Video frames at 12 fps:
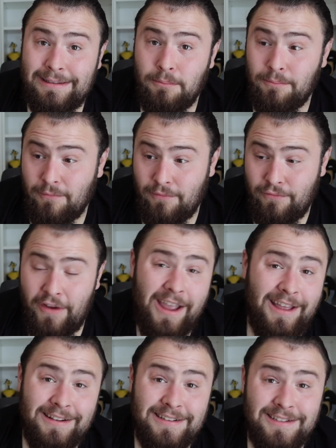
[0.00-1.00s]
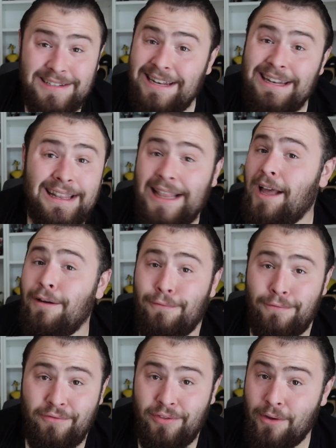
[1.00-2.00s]
and fans didn't
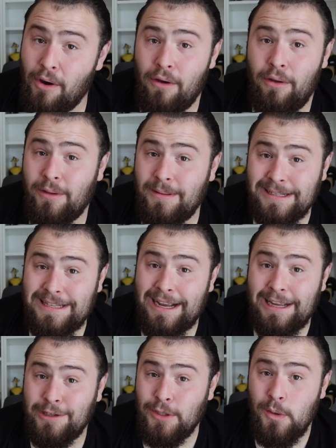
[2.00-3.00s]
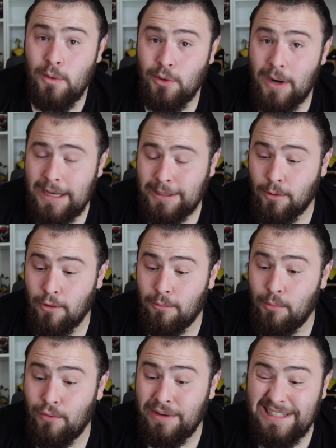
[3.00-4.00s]
love the the second two Jurassic
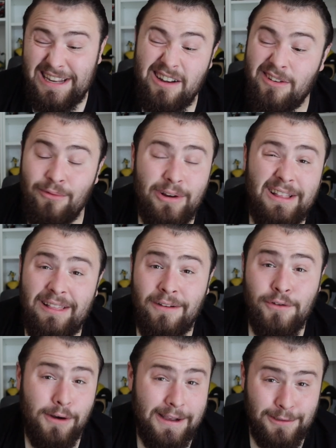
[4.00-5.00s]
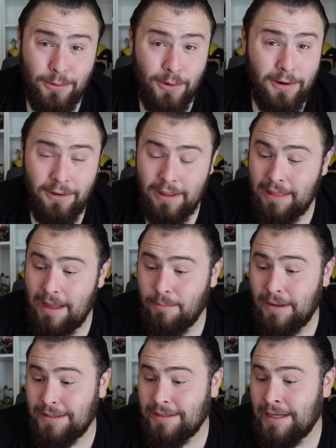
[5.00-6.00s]
World movies. Didn't even really love Jurassic World though, that
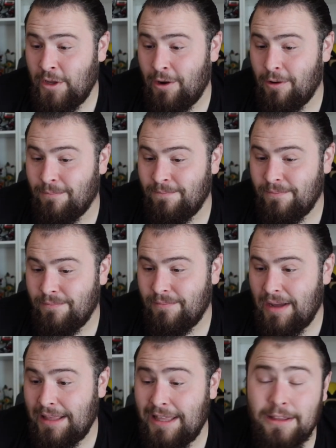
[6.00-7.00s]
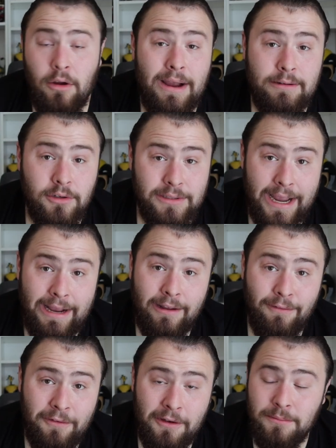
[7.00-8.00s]
much. You know, I think they're
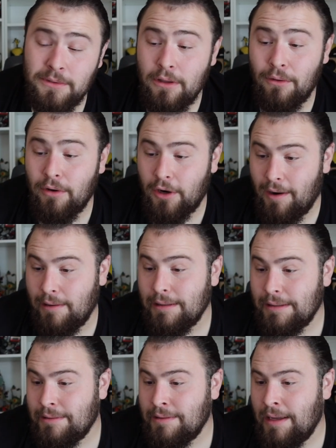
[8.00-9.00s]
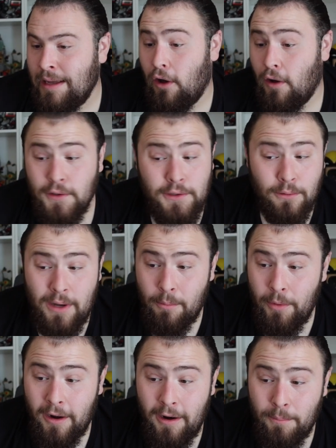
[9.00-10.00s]
entertaining films though, regardless. Also
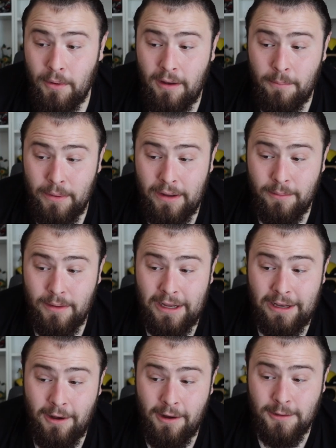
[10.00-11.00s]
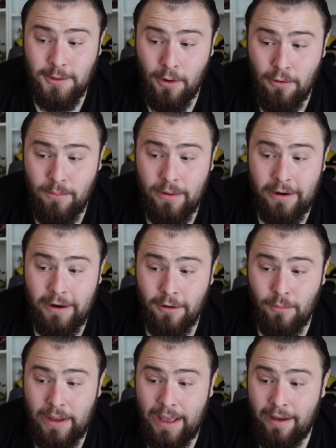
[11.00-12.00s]
coming up, up in October here,
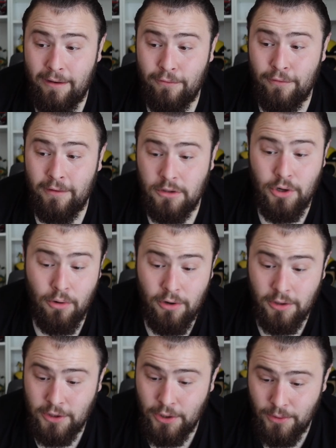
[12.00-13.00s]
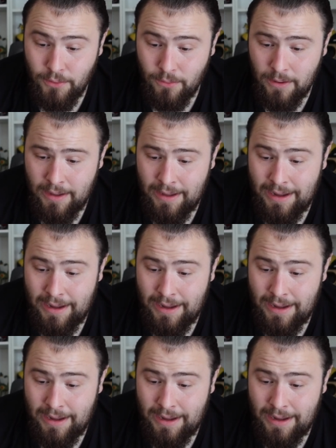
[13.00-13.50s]
we have Joker 2,